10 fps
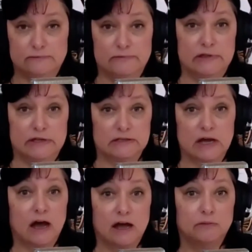the
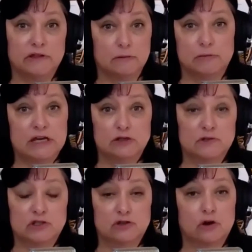time the
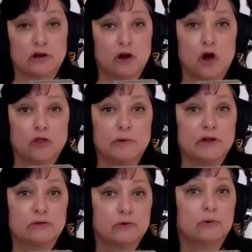impeachment started all the way
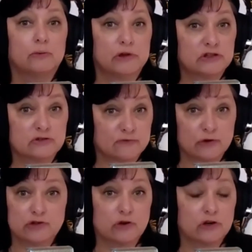through when we
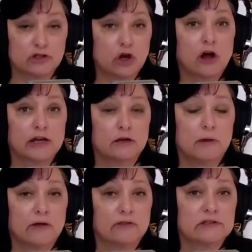first started talking
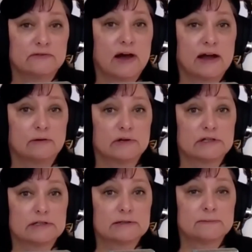about this
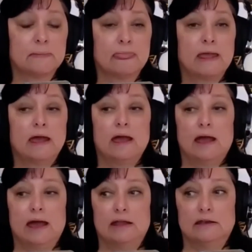virus.
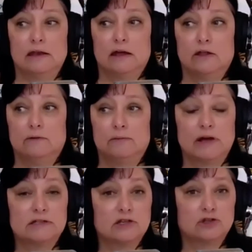And
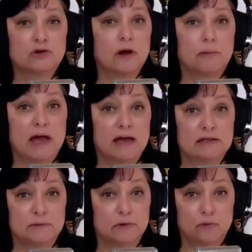President Trump
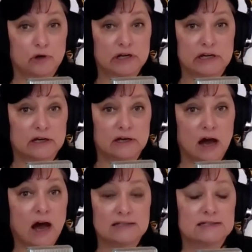has been working
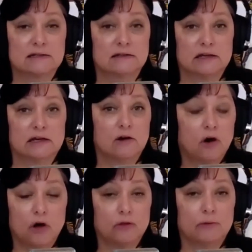constantly
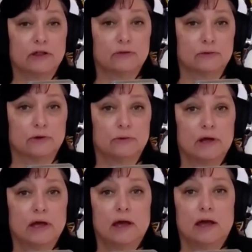all the way through.
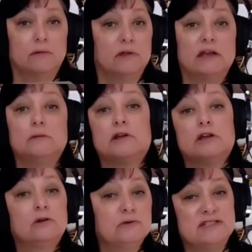And anybody
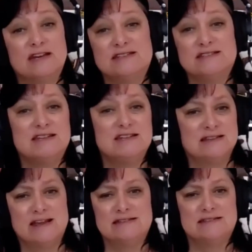who says that he's
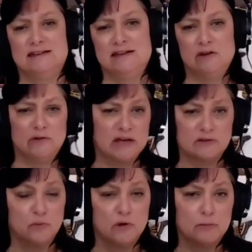lazy and he only
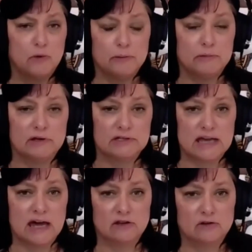has one appointment on his
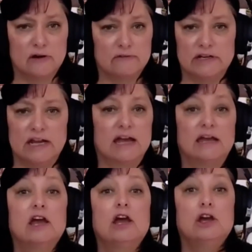calendar every day,
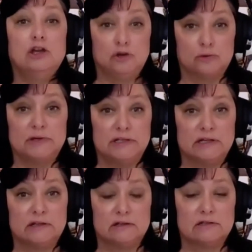you're
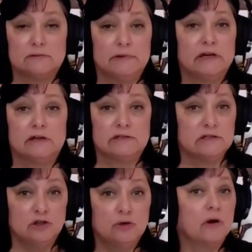ridiculous, because
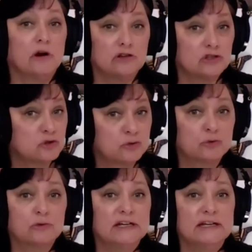then you are
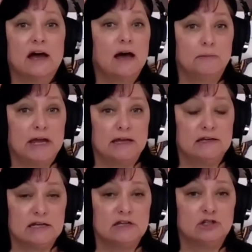truly not paying
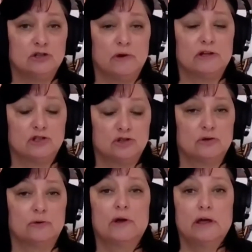attention to what's
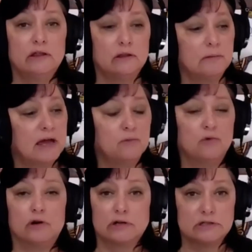true. The man
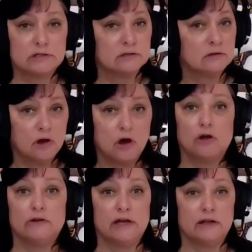works
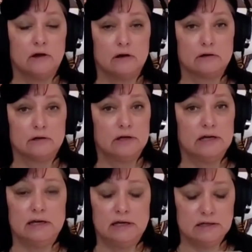all day long.
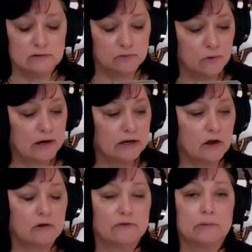He's running
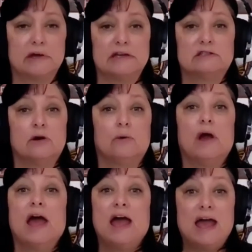all over the place. So
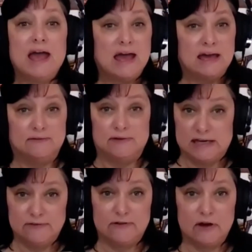if
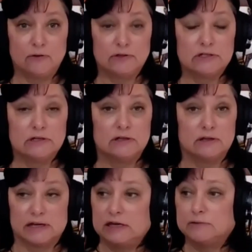he felt
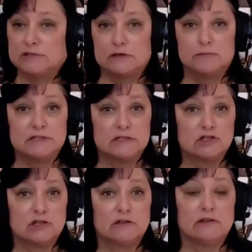like he was in a
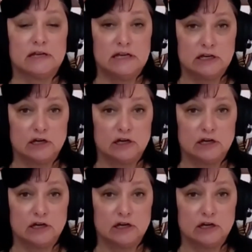position that he could